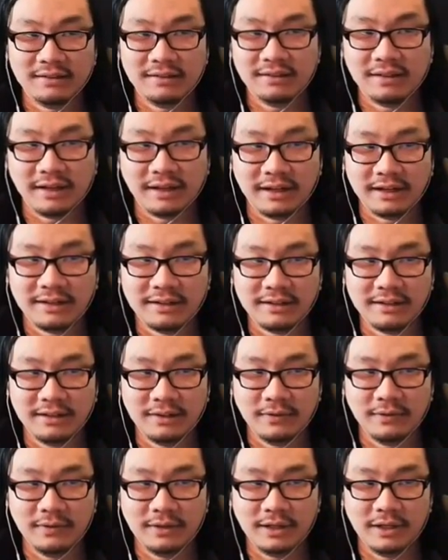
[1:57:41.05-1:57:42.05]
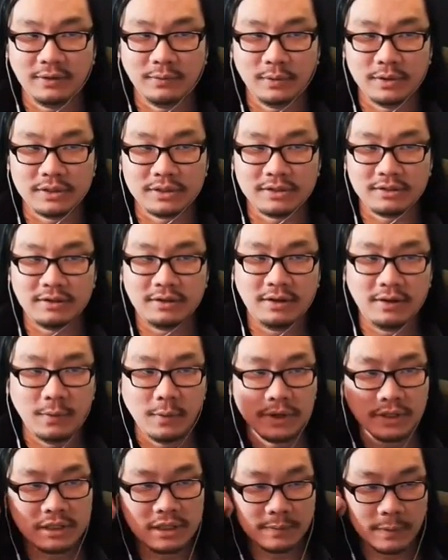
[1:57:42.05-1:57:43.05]
Like it, it was it
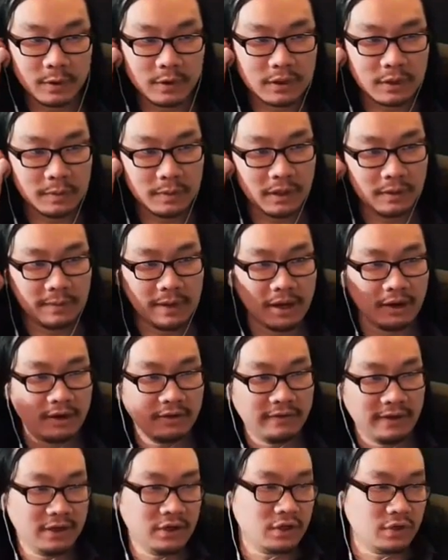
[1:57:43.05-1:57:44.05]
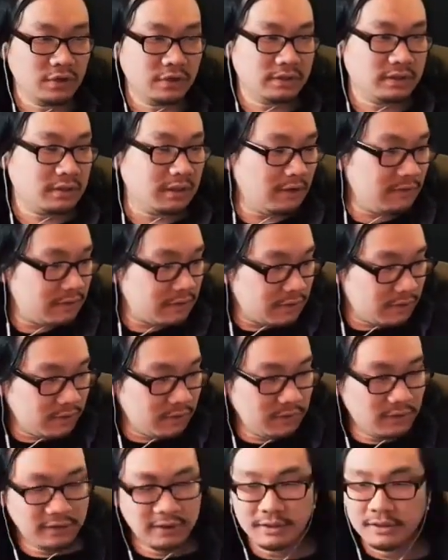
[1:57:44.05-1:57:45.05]
was supposed to be about adventure and stuff. So,
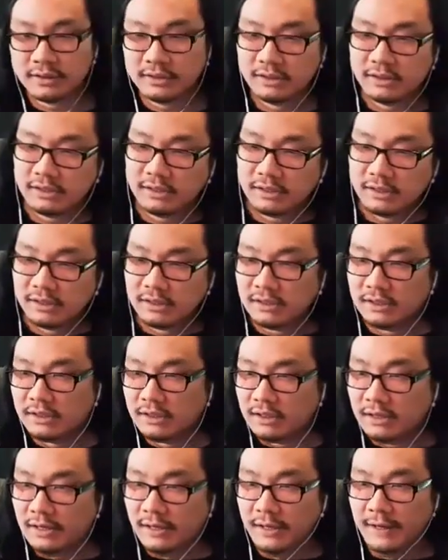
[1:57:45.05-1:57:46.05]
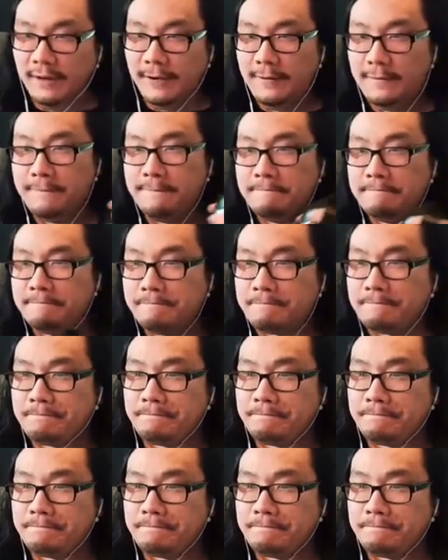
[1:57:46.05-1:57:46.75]
um,